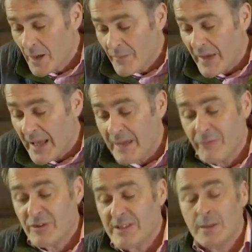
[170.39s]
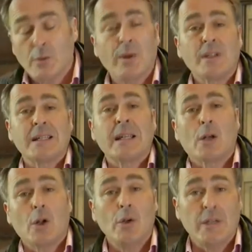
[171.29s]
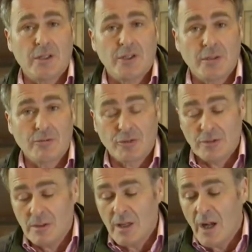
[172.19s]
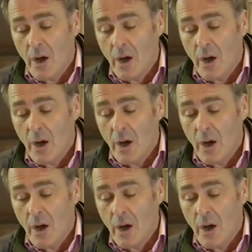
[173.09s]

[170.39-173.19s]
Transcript: for every single person, including children,